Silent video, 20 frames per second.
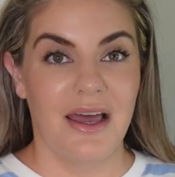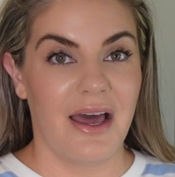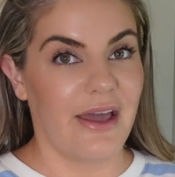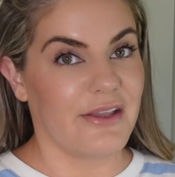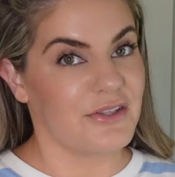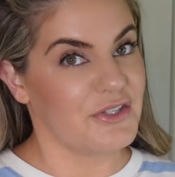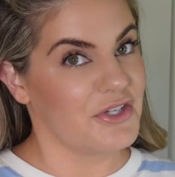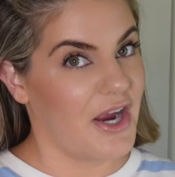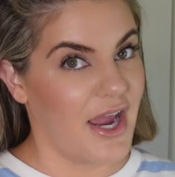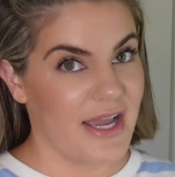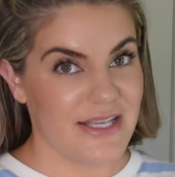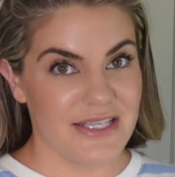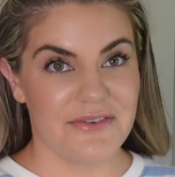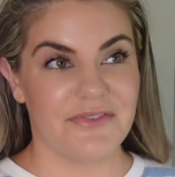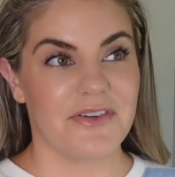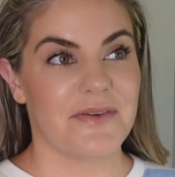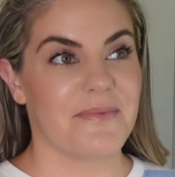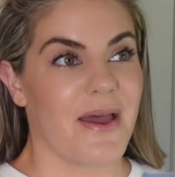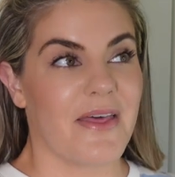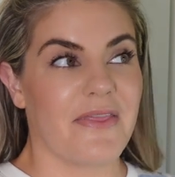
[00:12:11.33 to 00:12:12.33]
I try
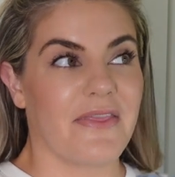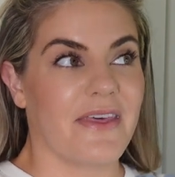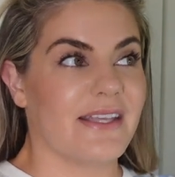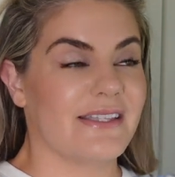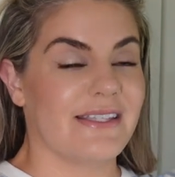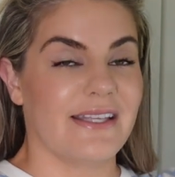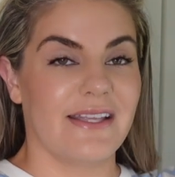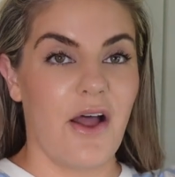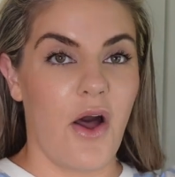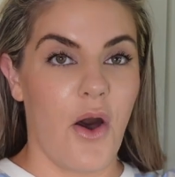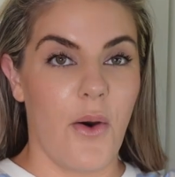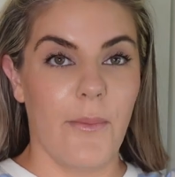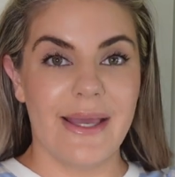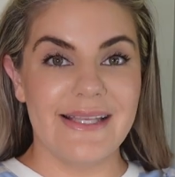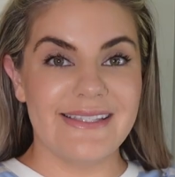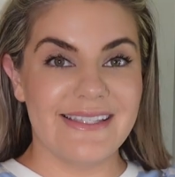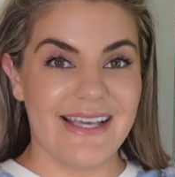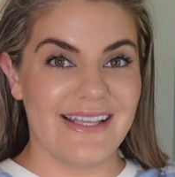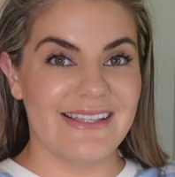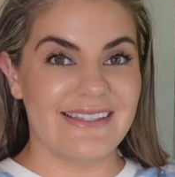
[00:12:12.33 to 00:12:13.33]
different methods and it
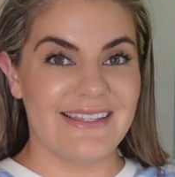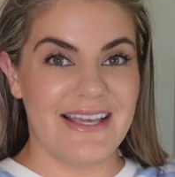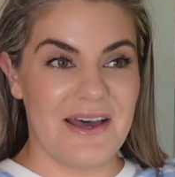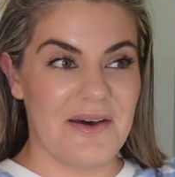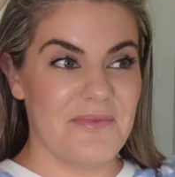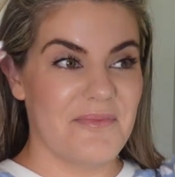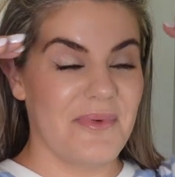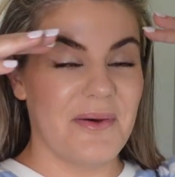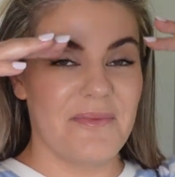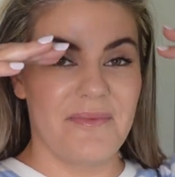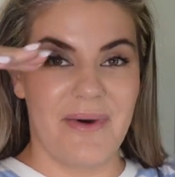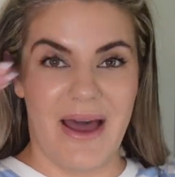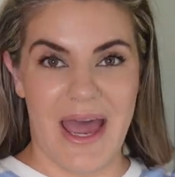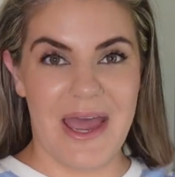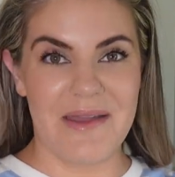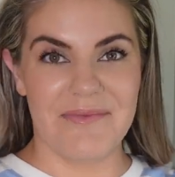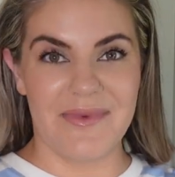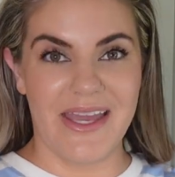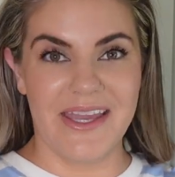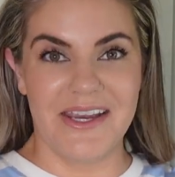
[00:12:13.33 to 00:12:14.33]
always ends up
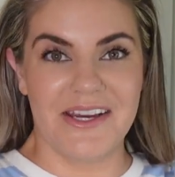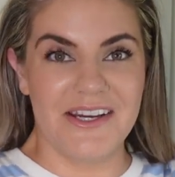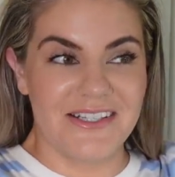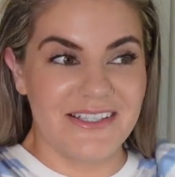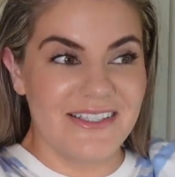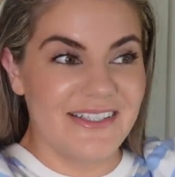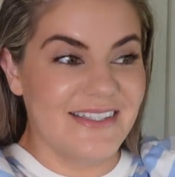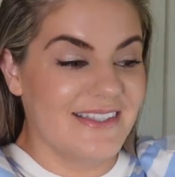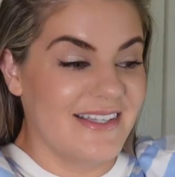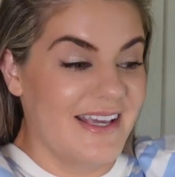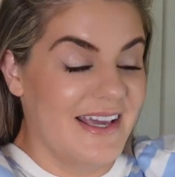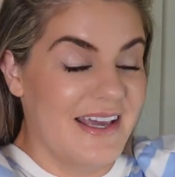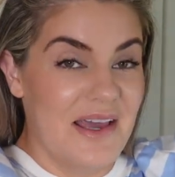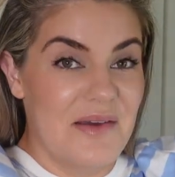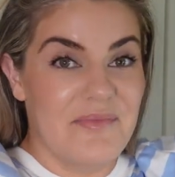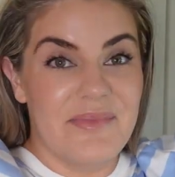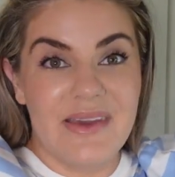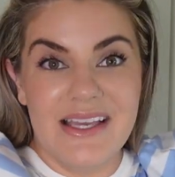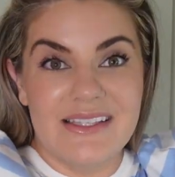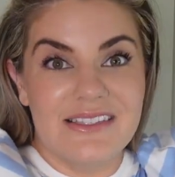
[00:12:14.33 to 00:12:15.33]
behind my ears
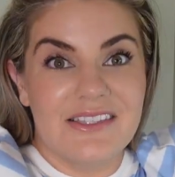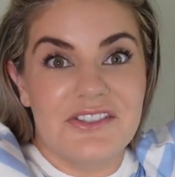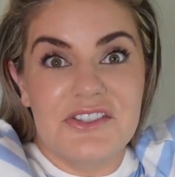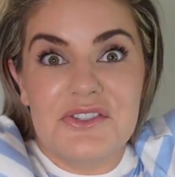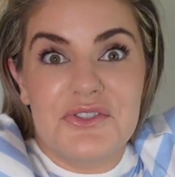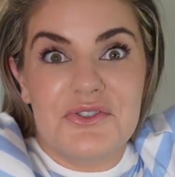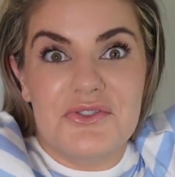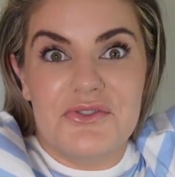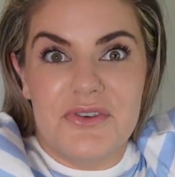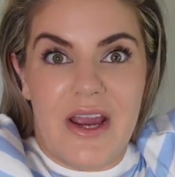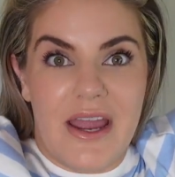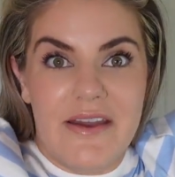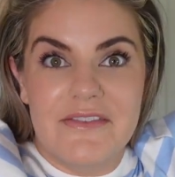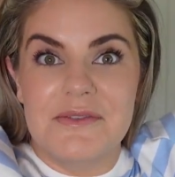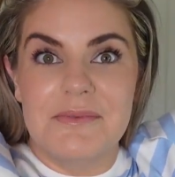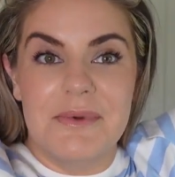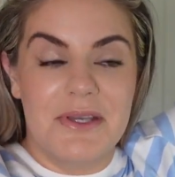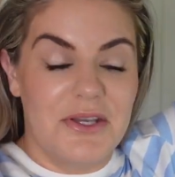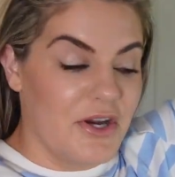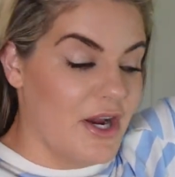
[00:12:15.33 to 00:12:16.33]
because it just
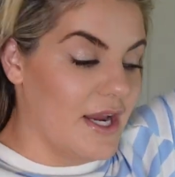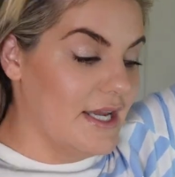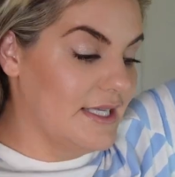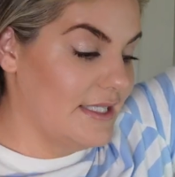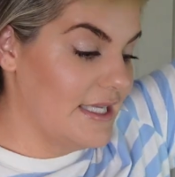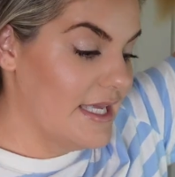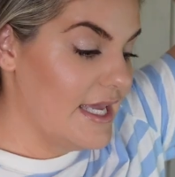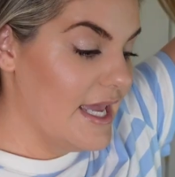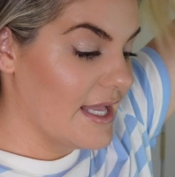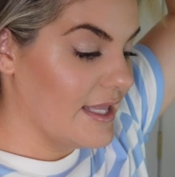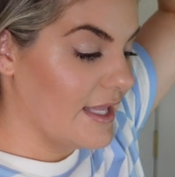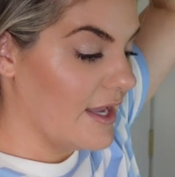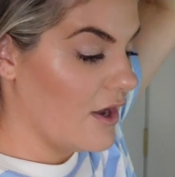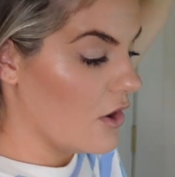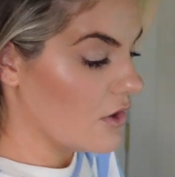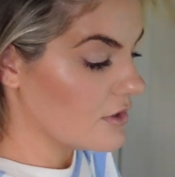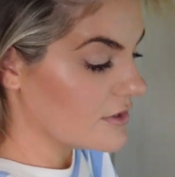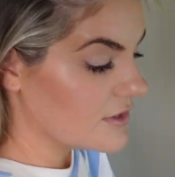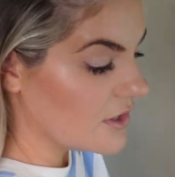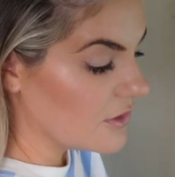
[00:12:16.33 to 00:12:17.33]
drives me crazy. And I
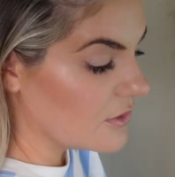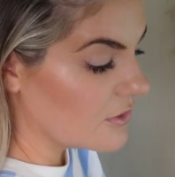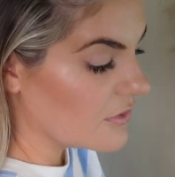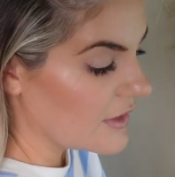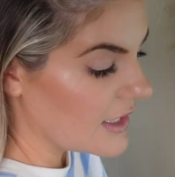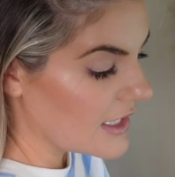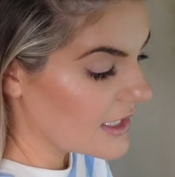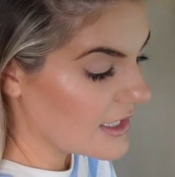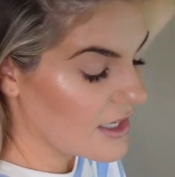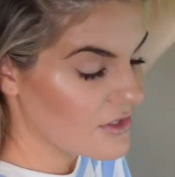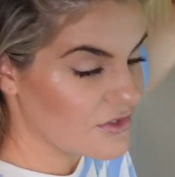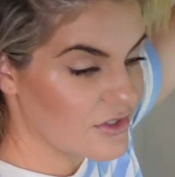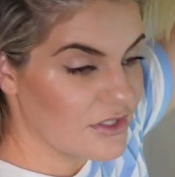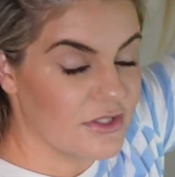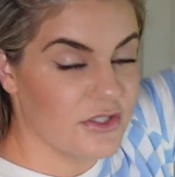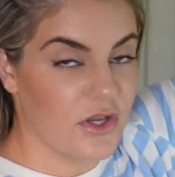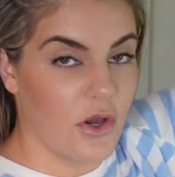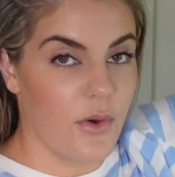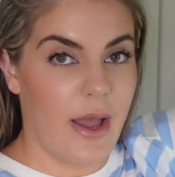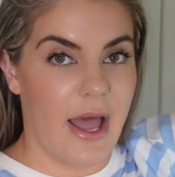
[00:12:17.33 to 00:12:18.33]
also think I
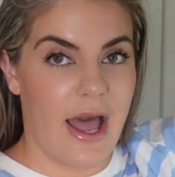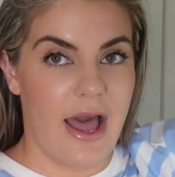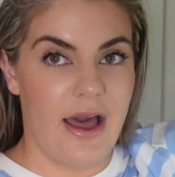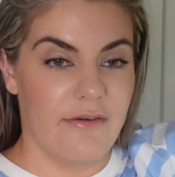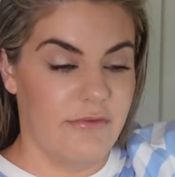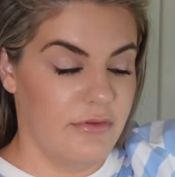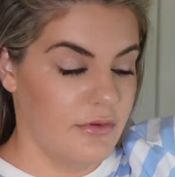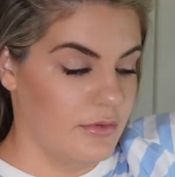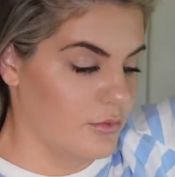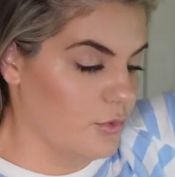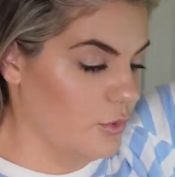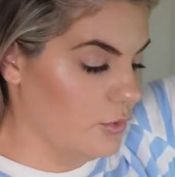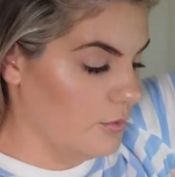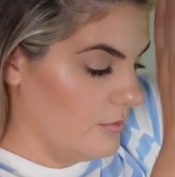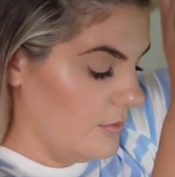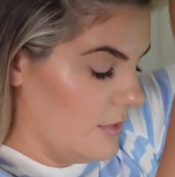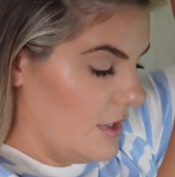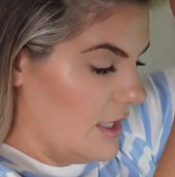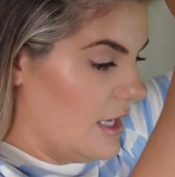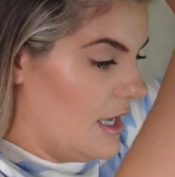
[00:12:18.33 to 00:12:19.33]
just don't have, oop,